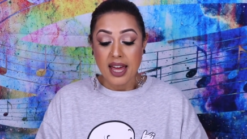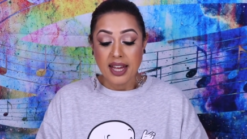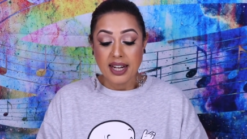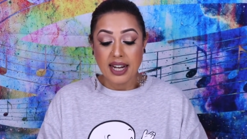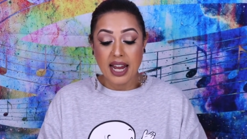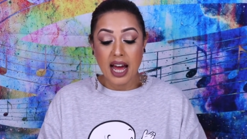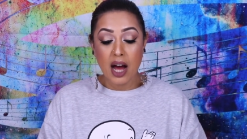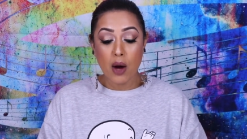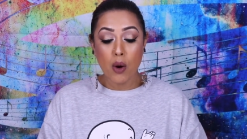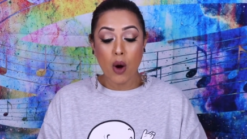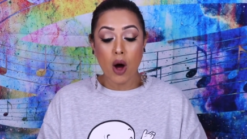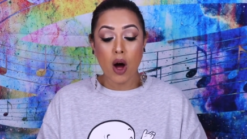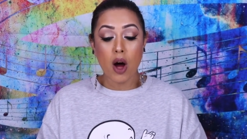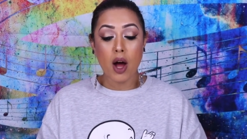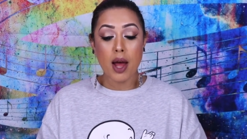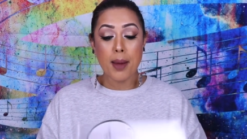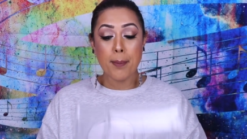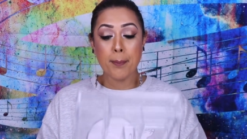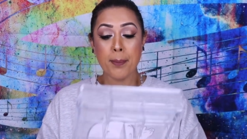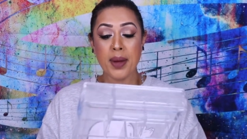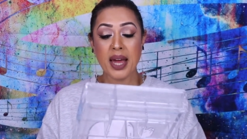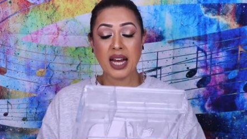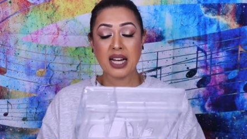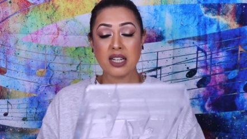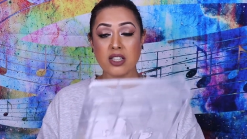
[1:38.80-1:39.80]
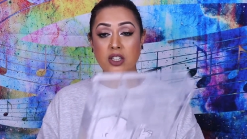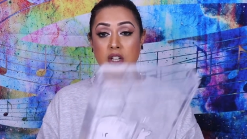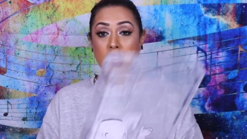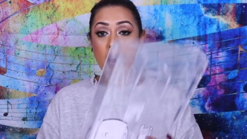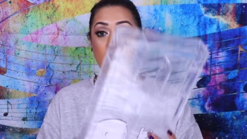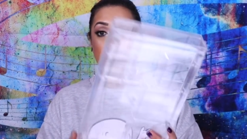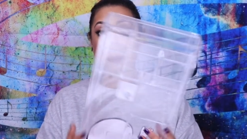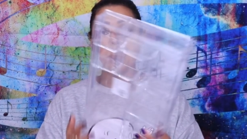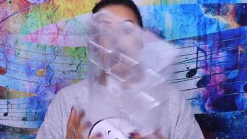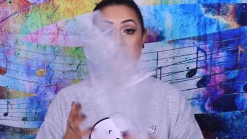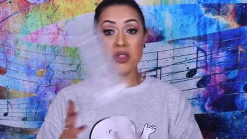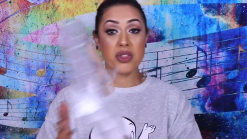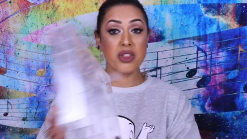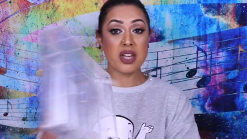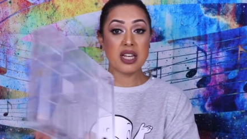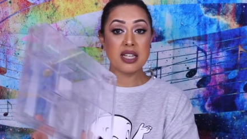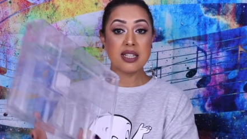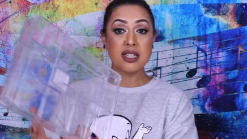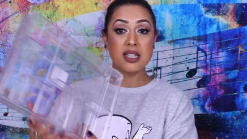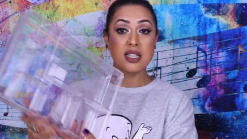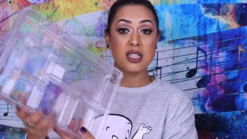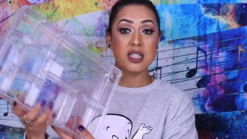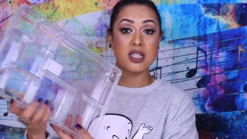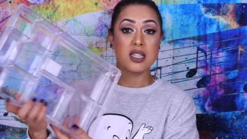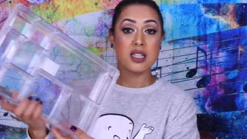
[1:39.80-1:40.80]
Now I picked up
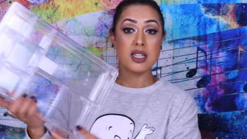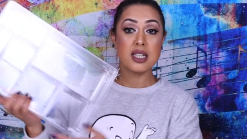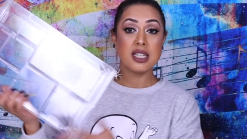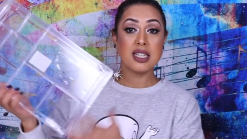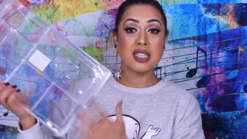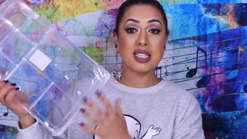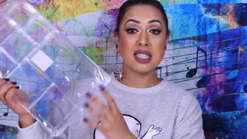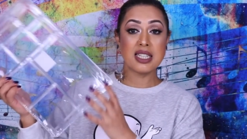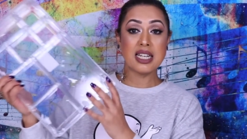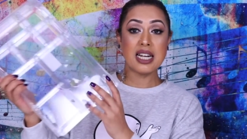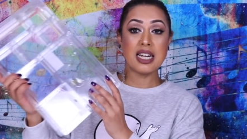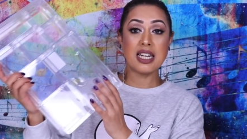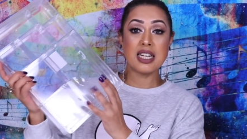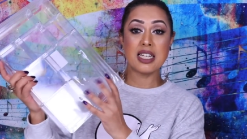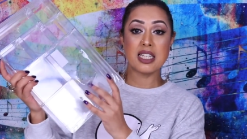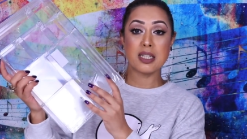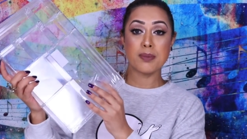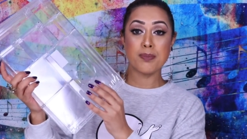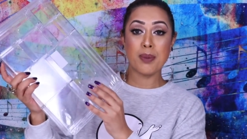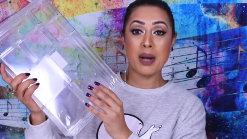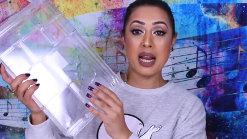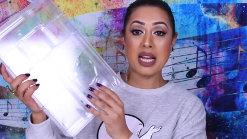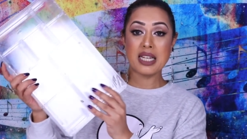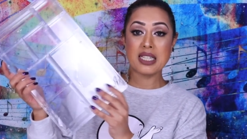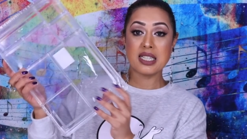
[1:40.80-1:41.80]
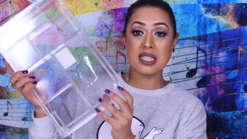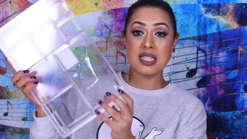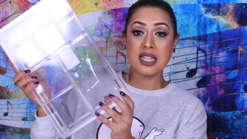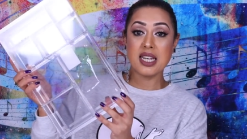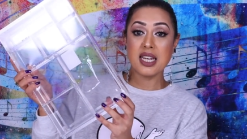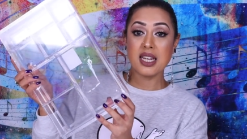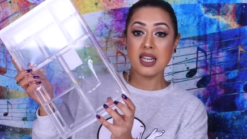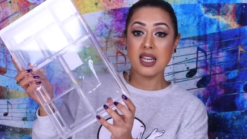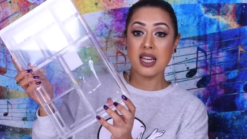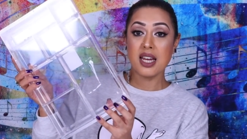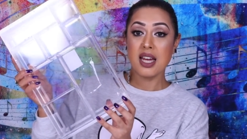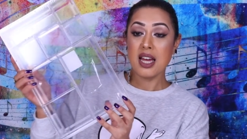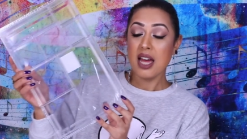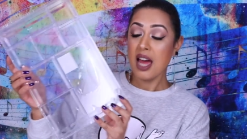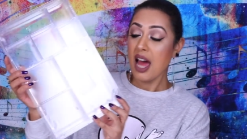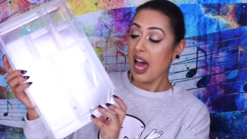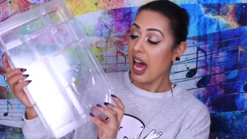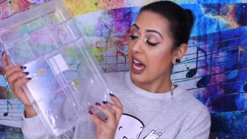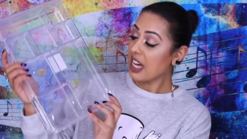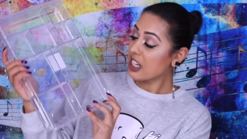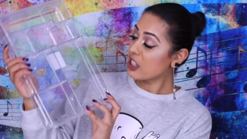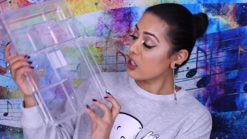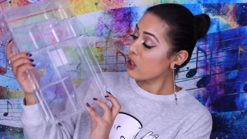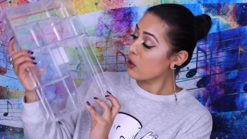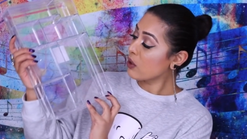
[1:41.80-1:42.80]
this, it's still in its plastic.
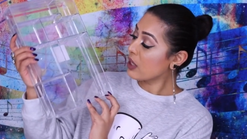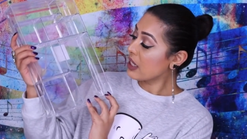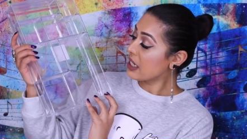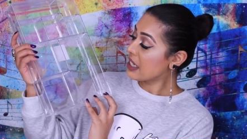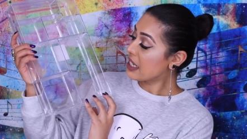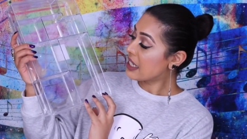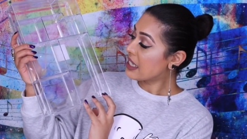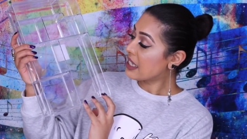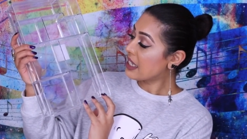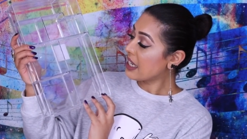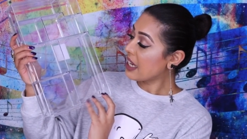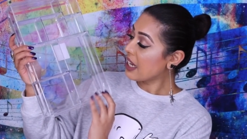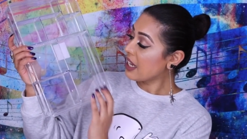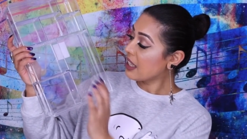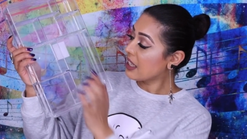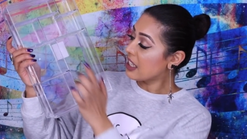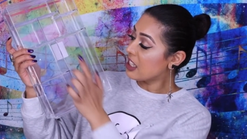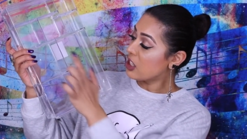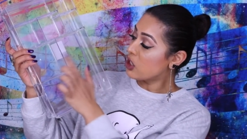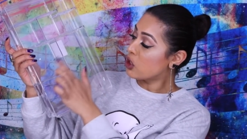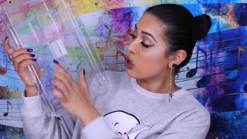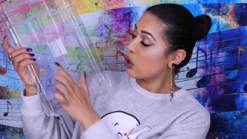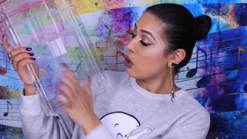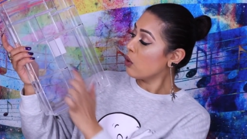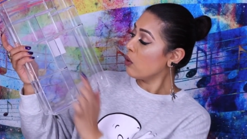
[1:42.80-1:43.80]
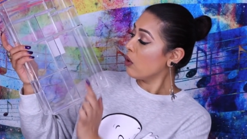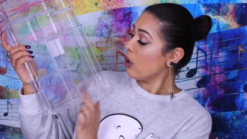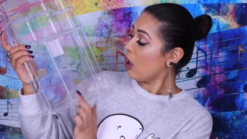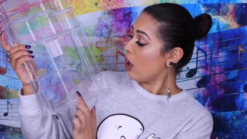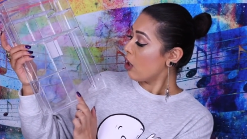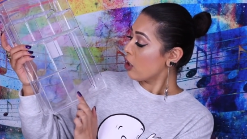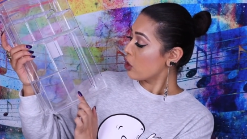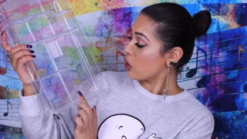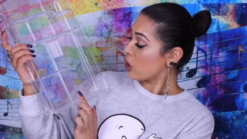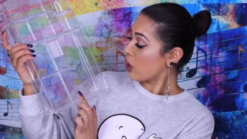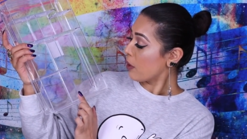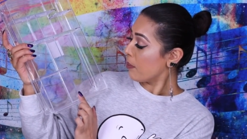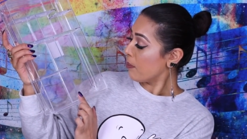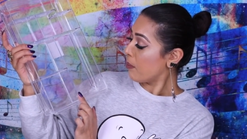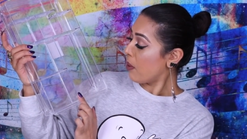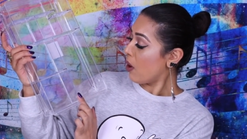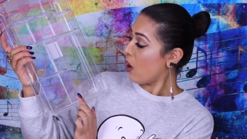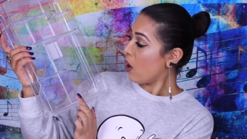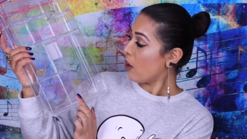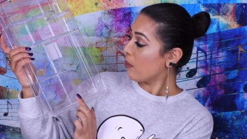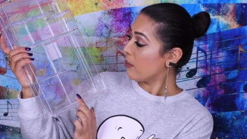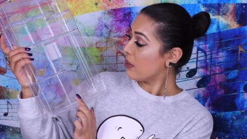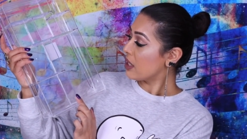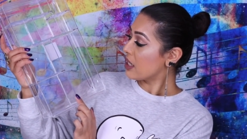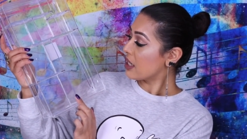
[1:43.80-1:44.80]
As you can see, there's two large
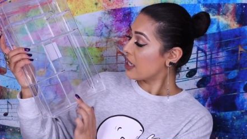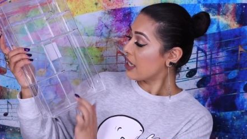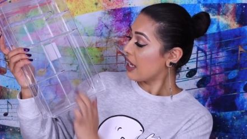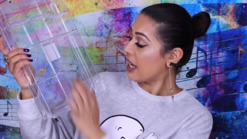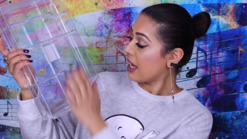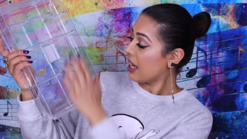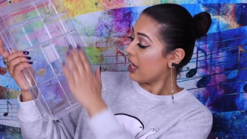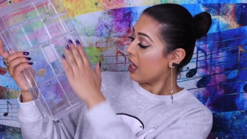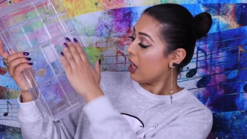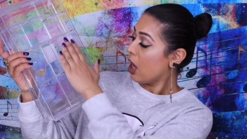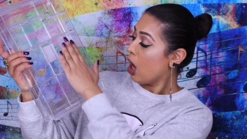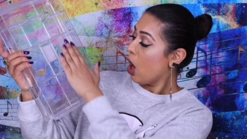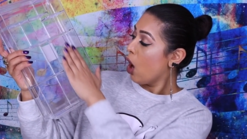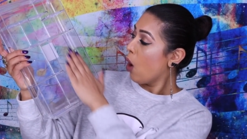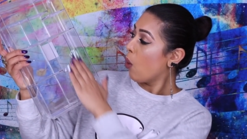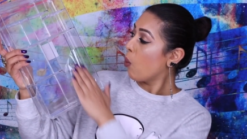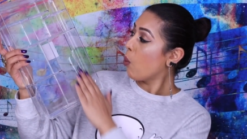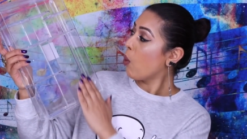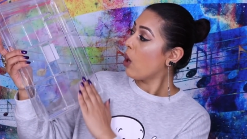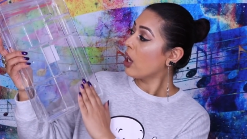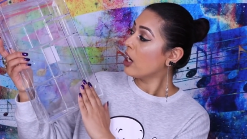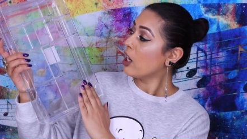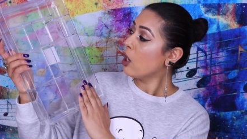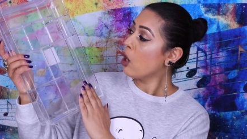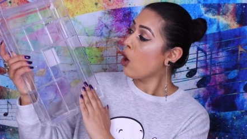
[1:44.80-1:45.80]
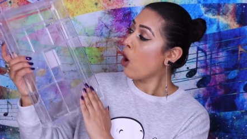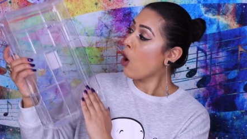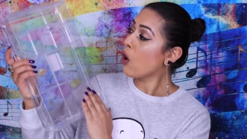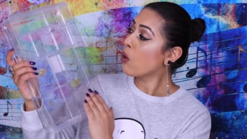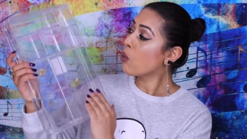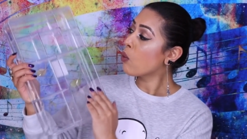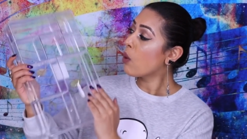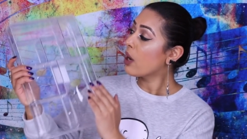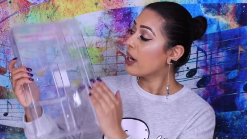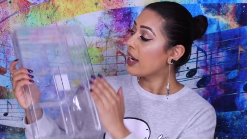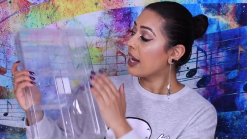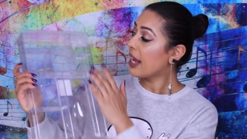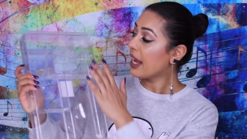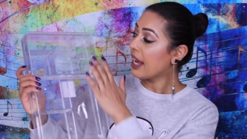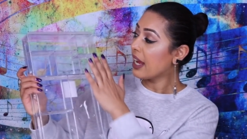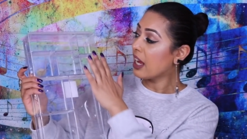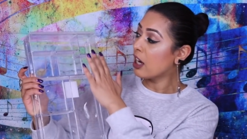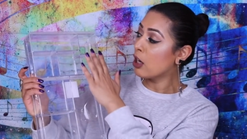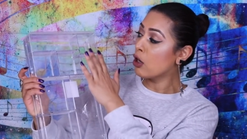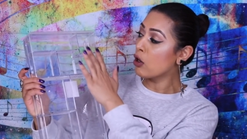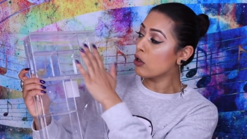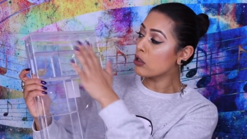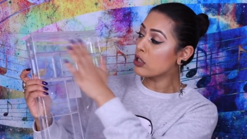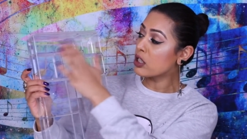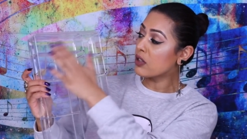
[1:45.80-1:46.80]
compartments here, one long one here
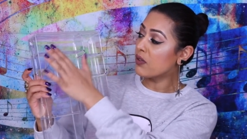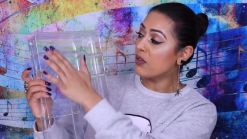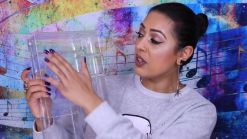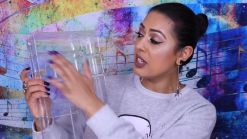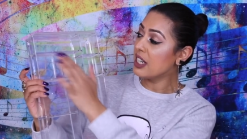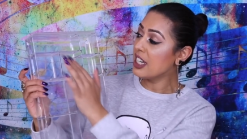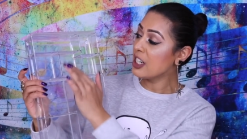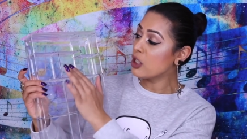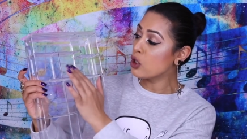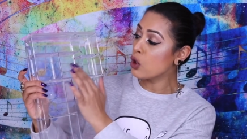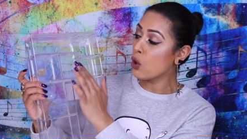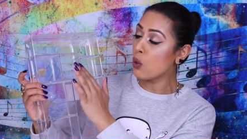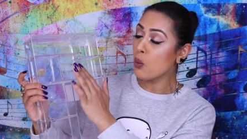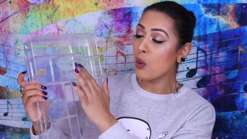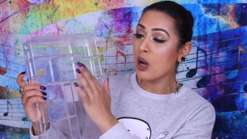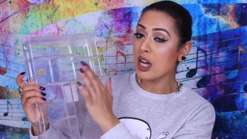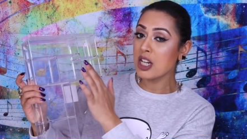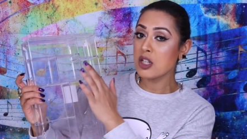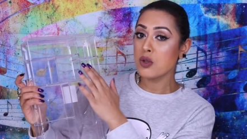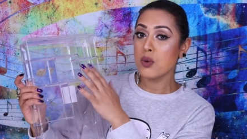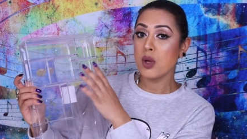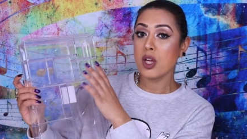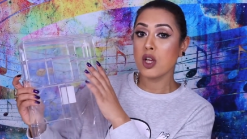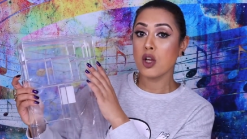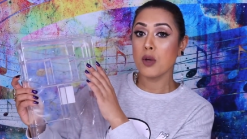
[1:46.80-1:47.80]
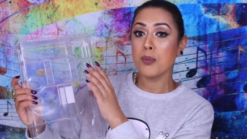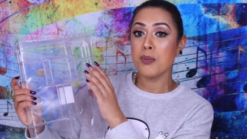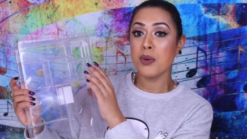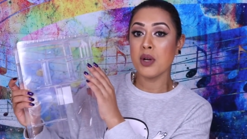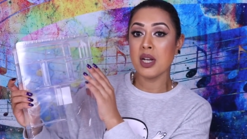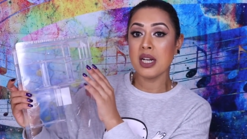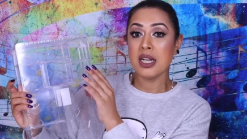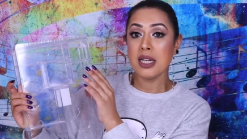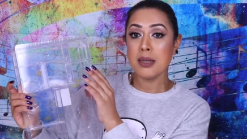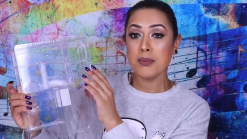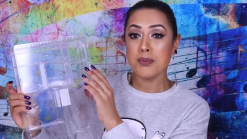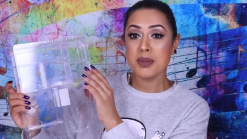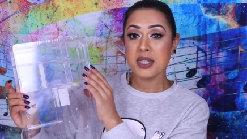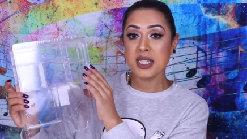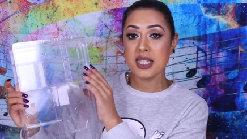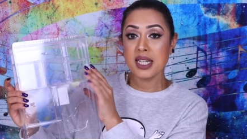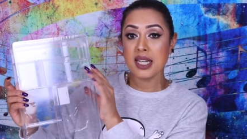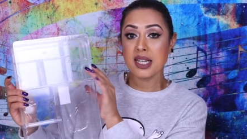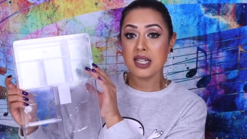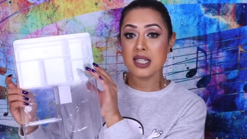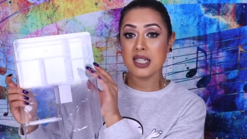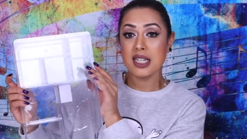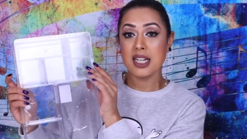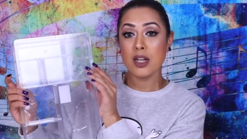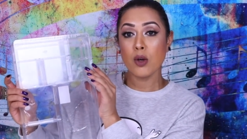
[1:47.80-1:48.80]
and lots of little ones where you can put
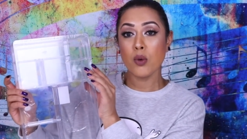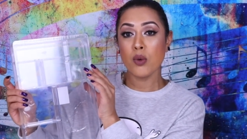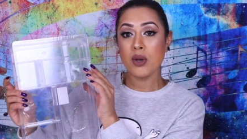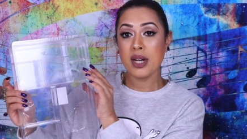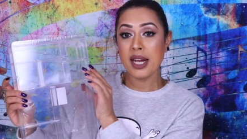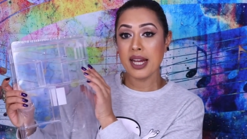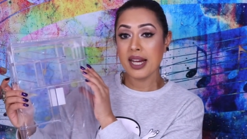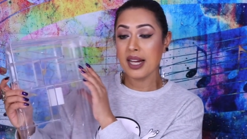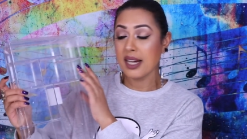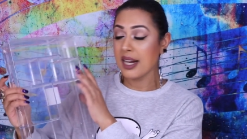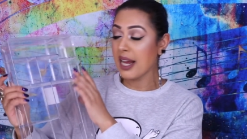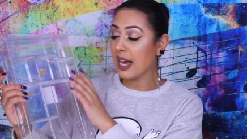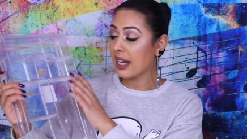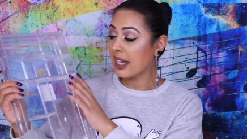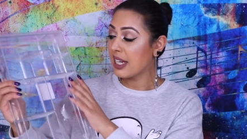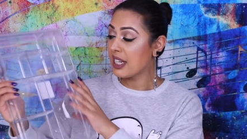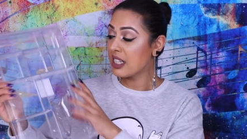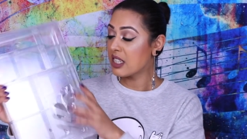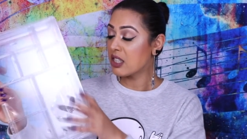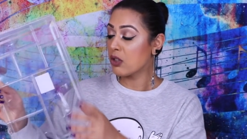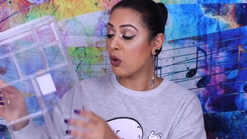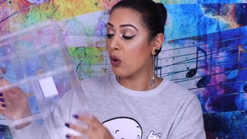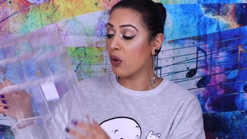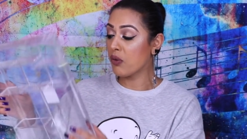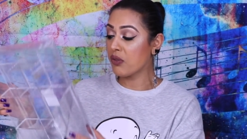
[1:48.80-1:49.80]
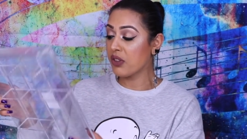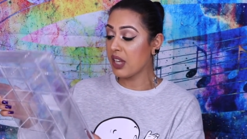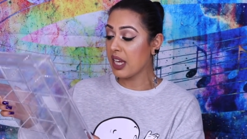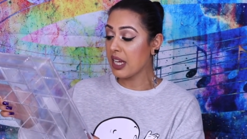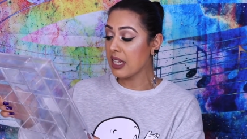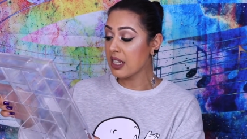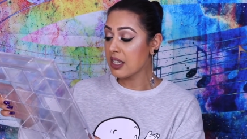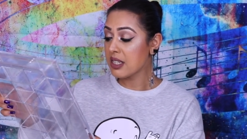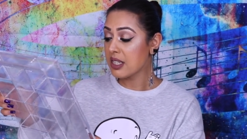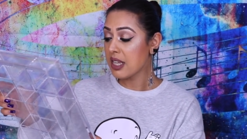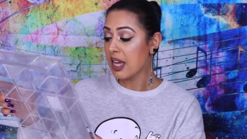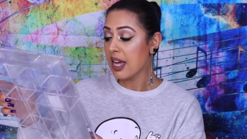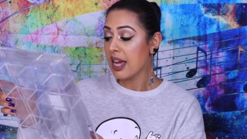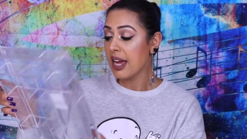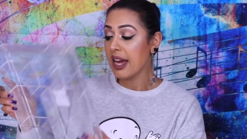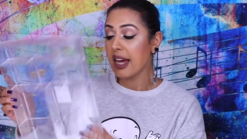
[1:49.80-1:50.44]
lipsticks, little knick-knacky sort of things.